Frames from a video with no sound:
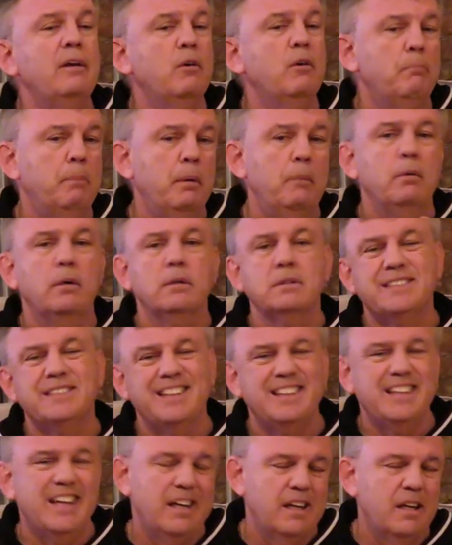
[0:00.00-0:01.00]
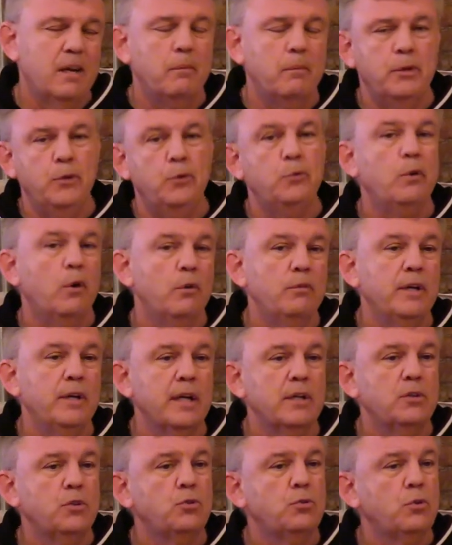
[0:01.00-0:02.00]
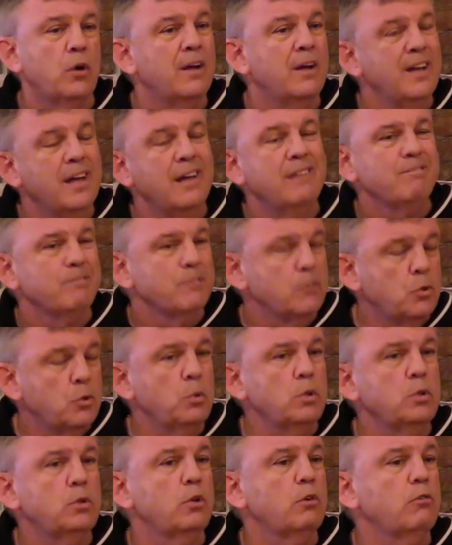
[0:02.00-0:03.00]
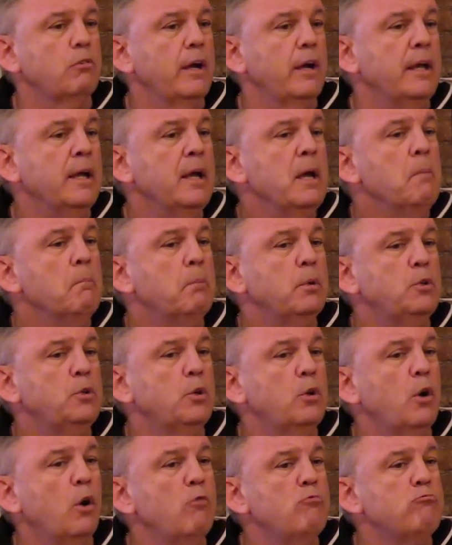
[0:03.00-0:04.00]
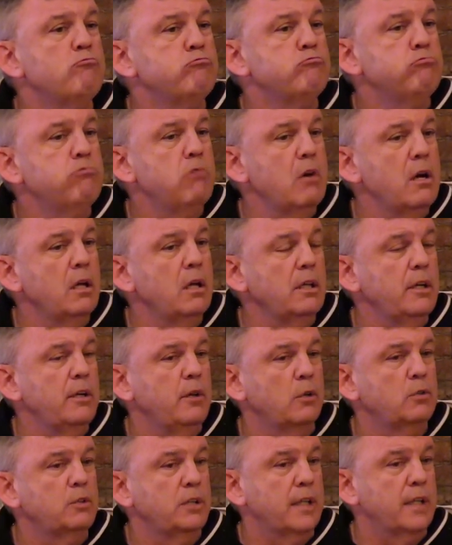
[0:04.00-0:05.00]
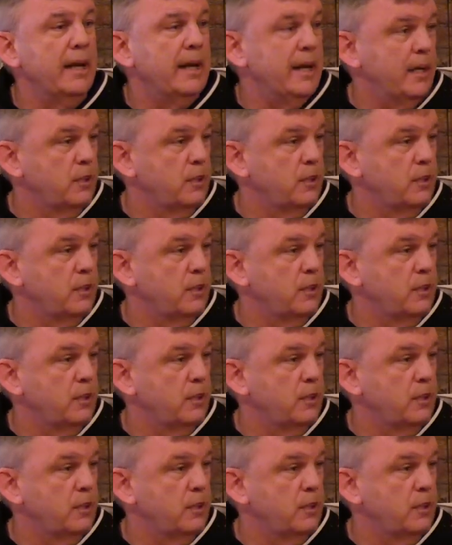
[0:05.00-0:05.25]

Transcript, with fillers: know people are going to say, Teddy, come on, you know, you get your jaw to a degree, but you don't really know To that